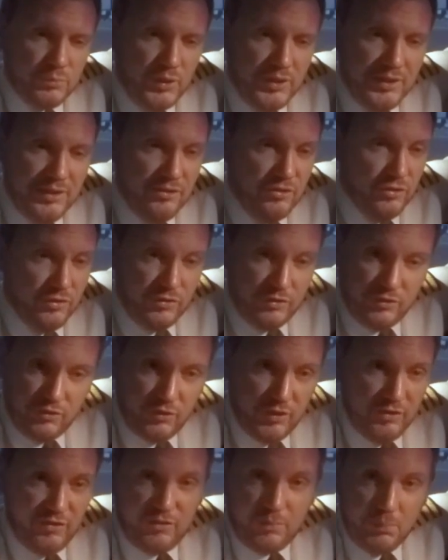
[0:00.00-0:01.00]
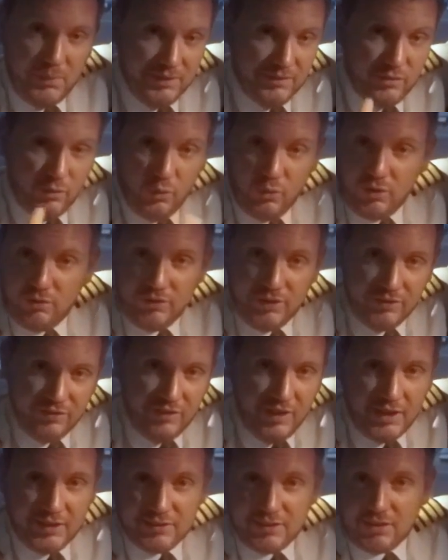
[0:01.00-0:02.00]
we just transmit all of this
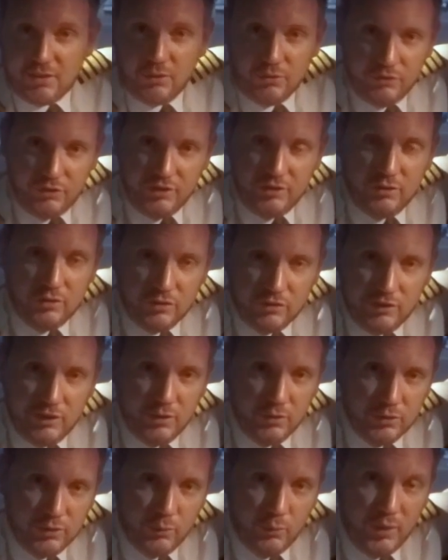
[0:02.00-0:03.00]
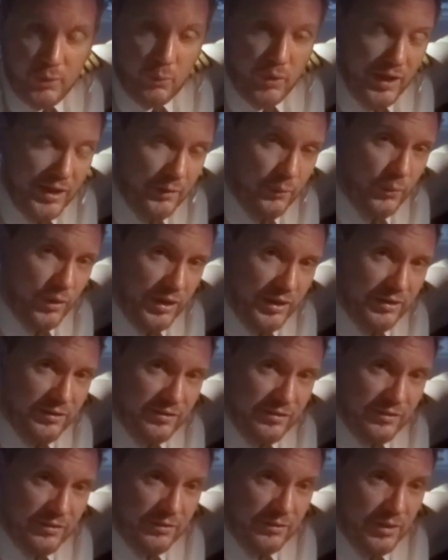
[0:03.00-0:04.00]
data continuously all the way?
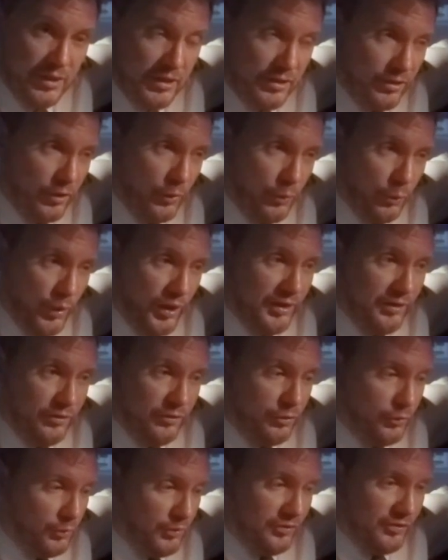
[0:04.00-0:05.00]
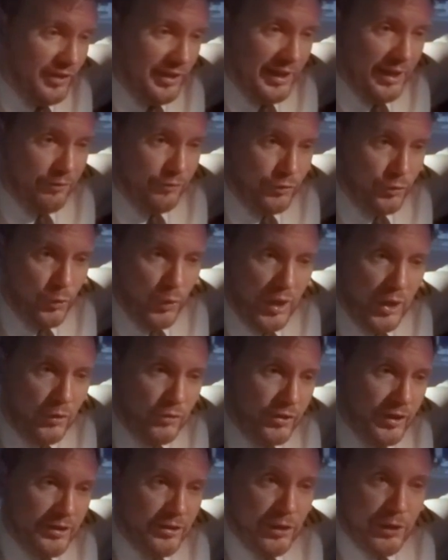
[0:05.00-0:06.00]
Why do we still have to go
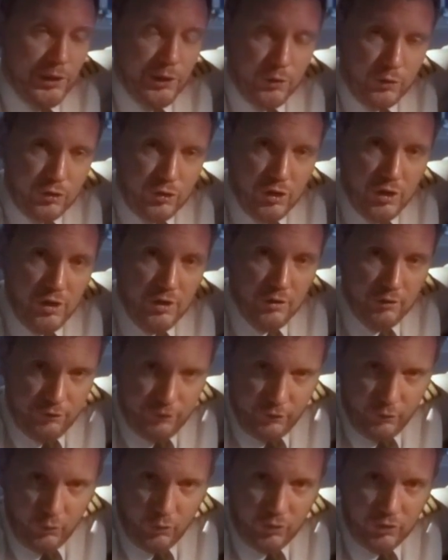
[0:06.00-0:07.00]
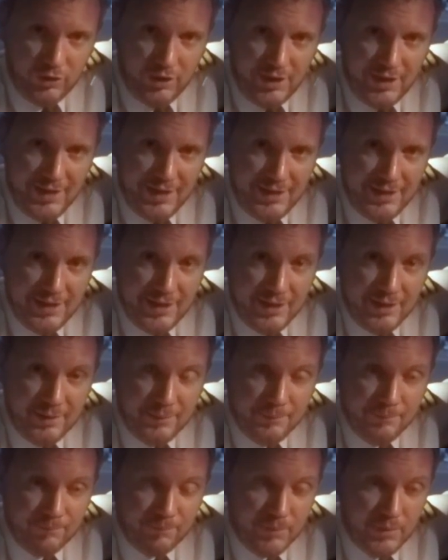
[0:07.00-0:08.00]
out and look for
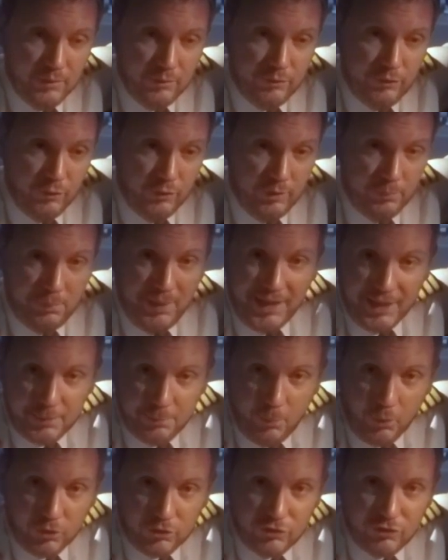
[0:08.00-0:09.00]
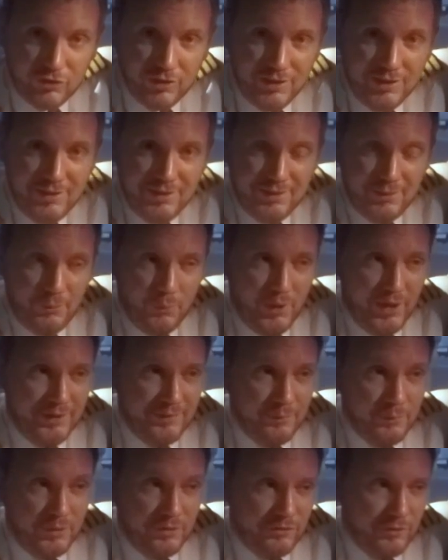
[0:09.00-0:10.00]
a black box
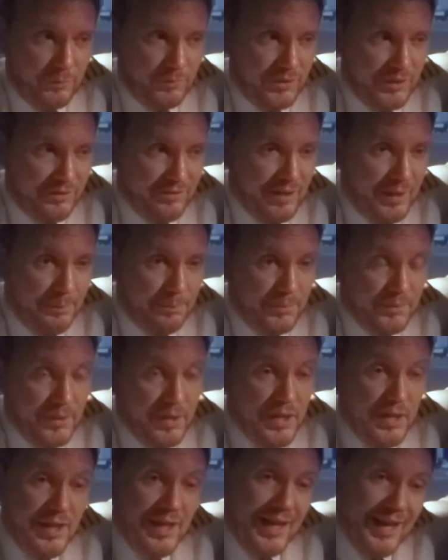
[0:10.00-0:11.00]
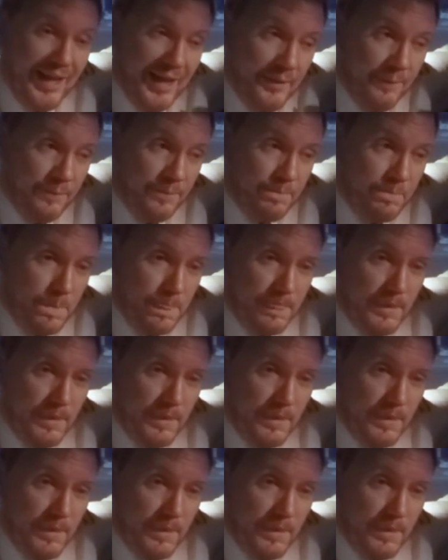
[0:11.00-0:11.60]
when something has happened? And